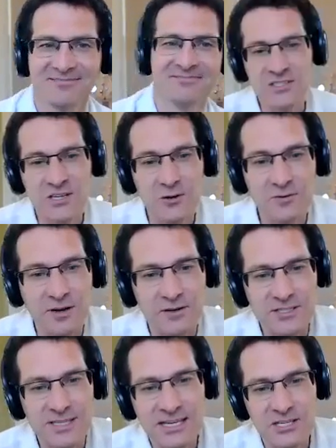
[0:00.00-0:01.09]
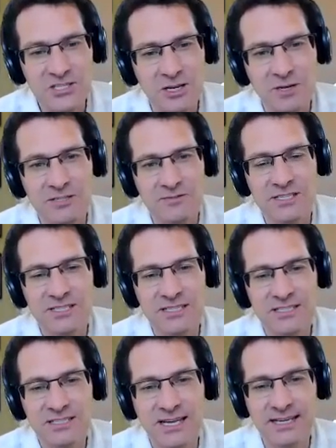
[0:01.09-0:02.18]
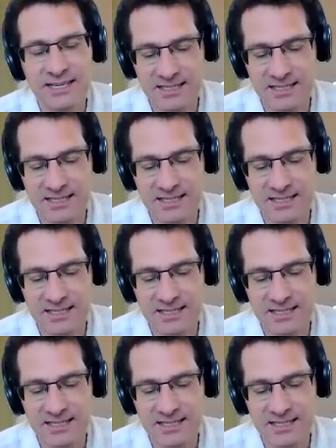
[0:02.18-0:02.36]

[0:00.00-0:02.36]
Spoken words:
So, folks, thank you so much for listening today.